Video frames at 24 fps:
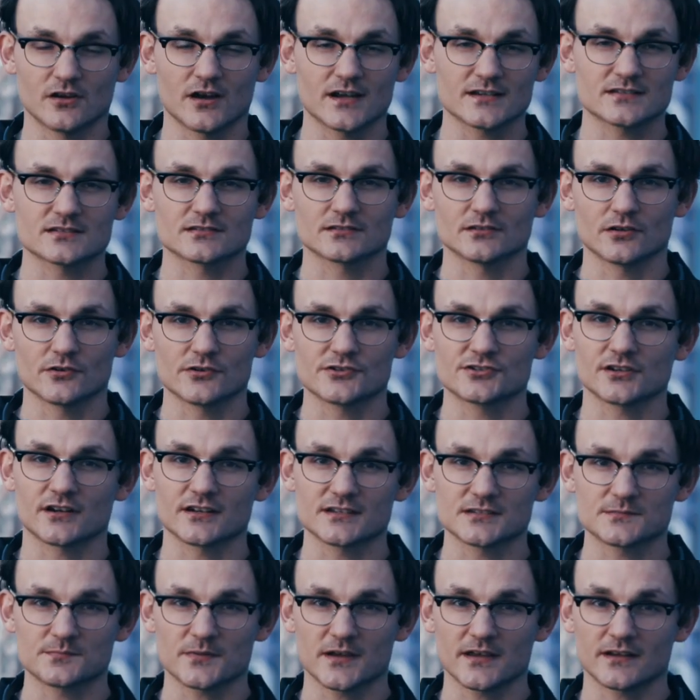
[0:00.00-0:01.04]
nice slow
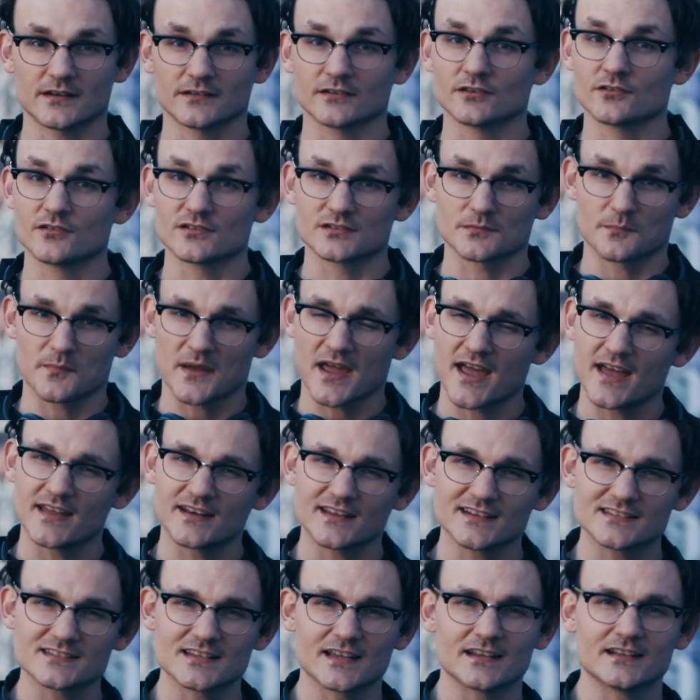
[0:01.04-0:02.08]
shutter speed and you use a
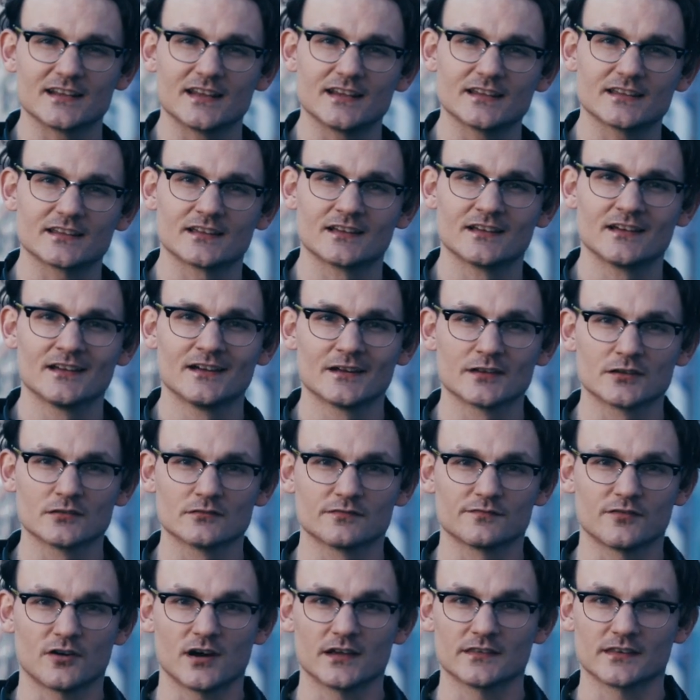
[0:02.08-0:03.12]
panning technique,
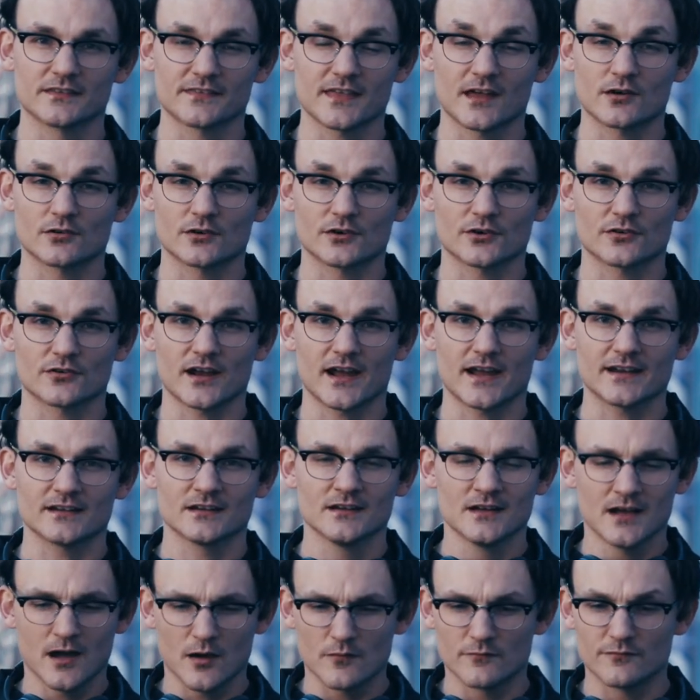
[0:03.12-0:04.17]
you'll find that that'll create
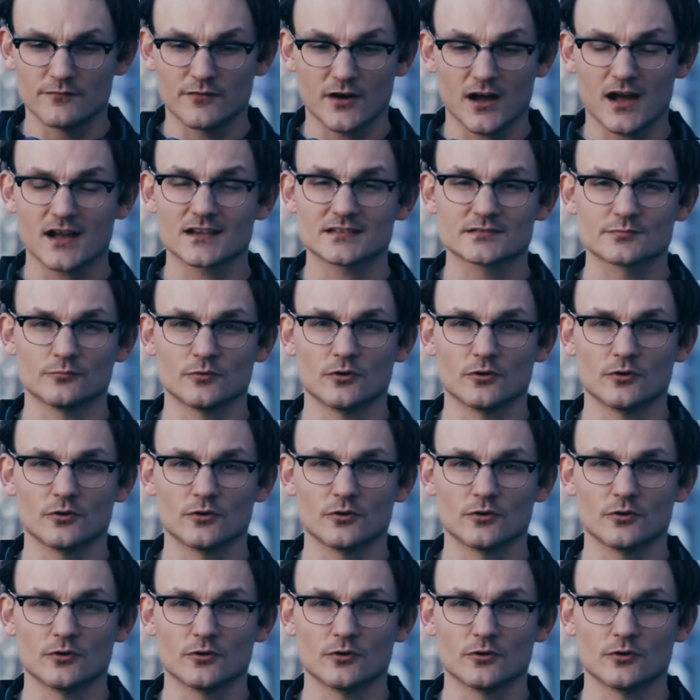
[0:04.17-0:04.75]
a vast